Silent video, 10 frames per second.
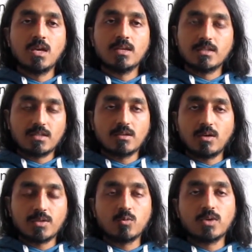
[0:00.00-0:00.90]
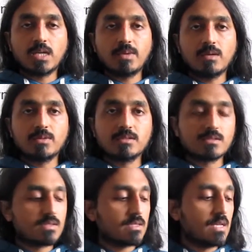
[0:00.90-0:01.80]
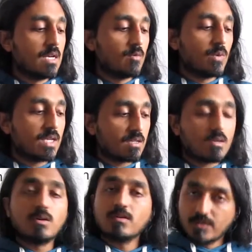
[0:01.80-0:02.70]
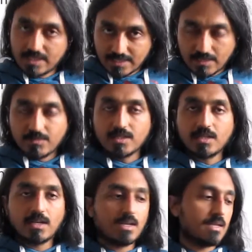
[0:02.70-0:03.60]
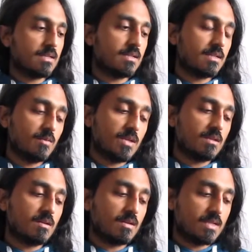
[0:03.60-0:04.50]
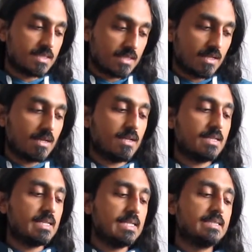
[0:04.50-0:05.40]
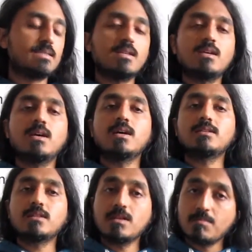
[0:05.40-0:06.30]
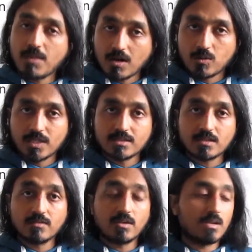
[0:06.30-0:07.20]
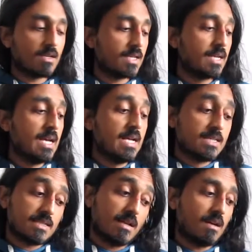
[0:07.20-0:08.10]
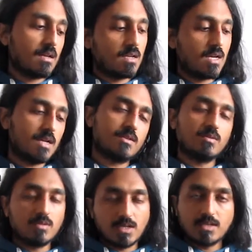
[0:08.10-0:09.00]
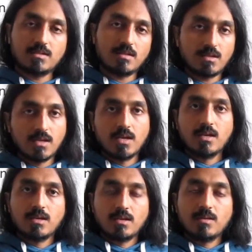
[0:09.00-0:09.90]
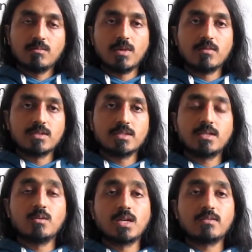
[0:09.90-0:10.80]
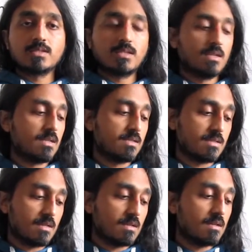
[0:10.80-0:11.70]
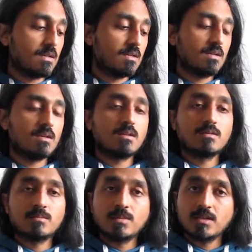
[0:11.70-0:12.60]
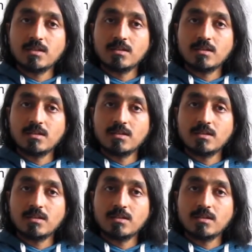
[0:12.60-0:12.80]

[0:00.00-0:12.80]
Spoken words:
there an overlap happens is that we can call, for example, the Raga Nata, we can call it as Sa re3 ga 3 ma 1 instead of calling it Sa ga 2 ga 3 ma 1. Then you will have to sing it as ga ga ma.